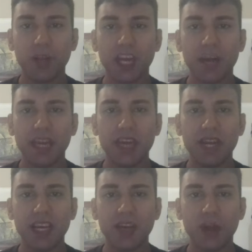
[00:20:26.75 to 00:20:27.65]
become
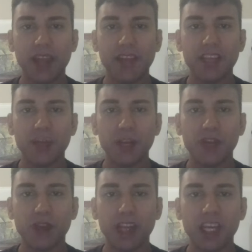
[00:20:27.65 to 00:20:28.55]
evil and crazy when you
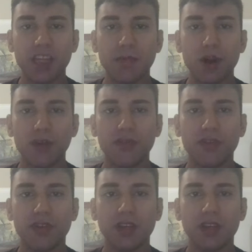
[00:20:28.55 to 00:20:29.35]
try to cut them off.